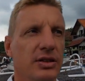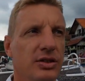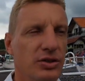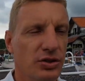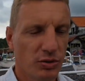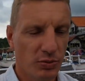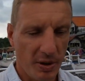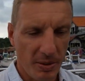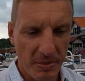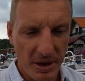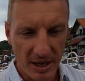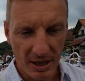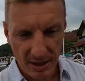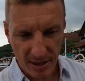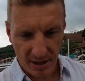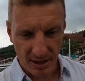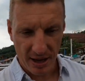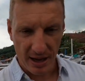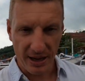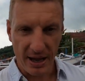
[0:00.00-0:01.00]
swimming
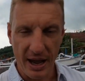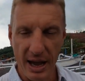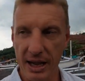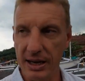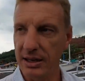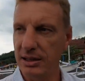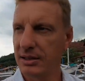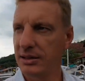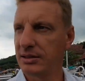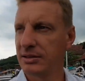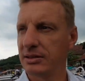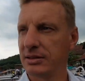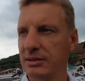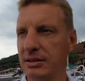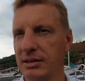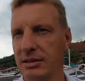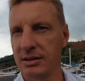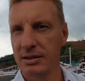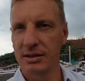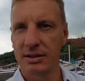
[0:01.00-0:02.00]
again,
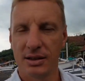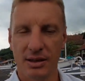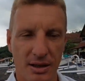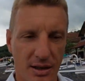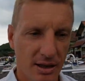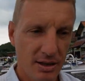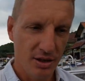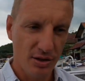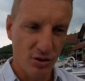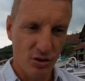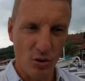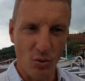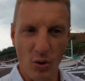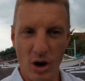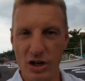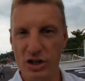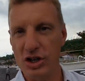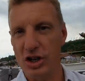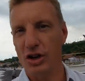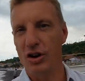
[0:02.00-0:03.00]
so
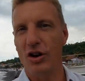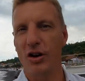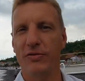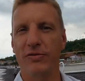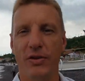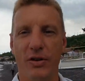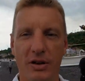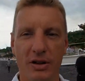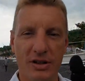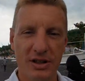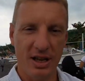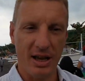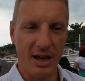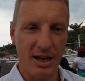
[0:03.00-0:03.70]
washing off all